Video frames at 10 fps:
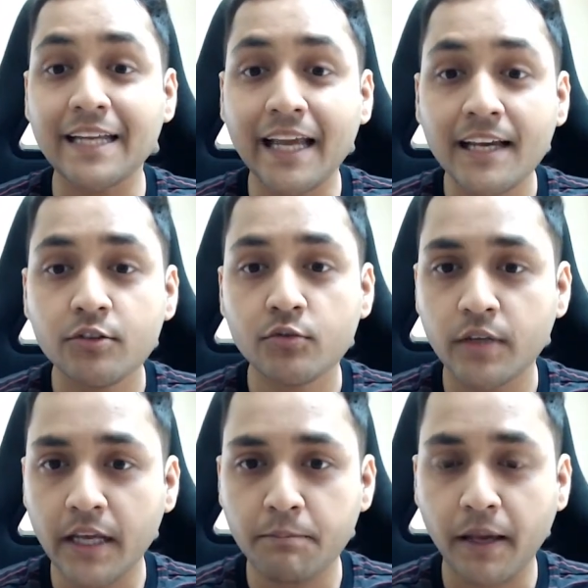
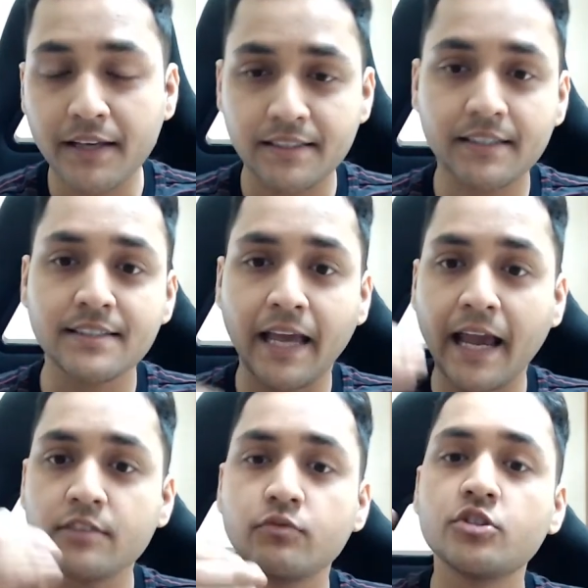day-to-day basis
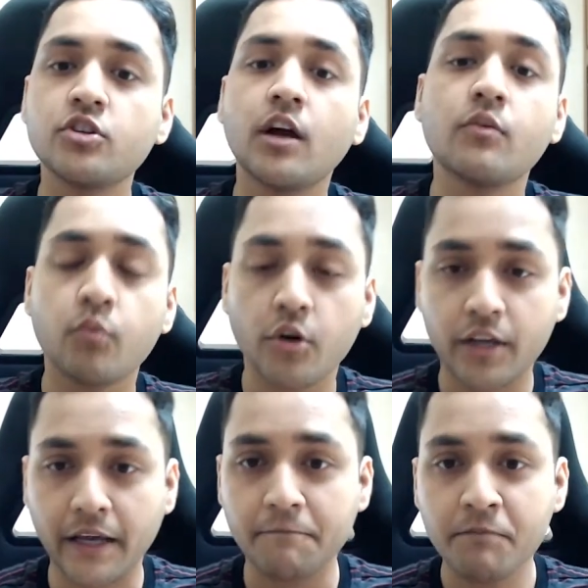as we start
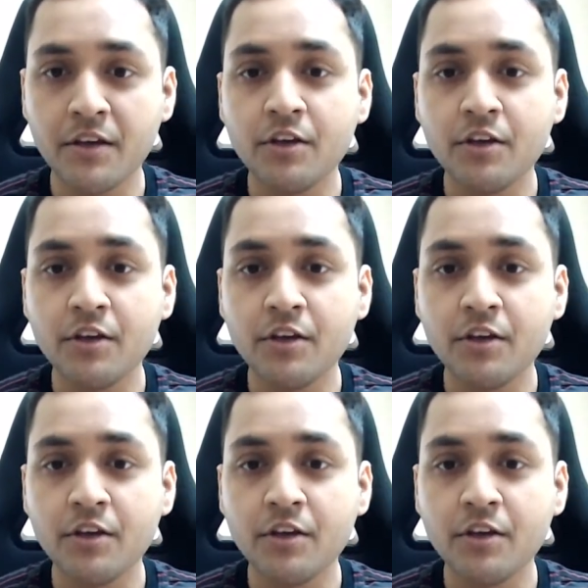working.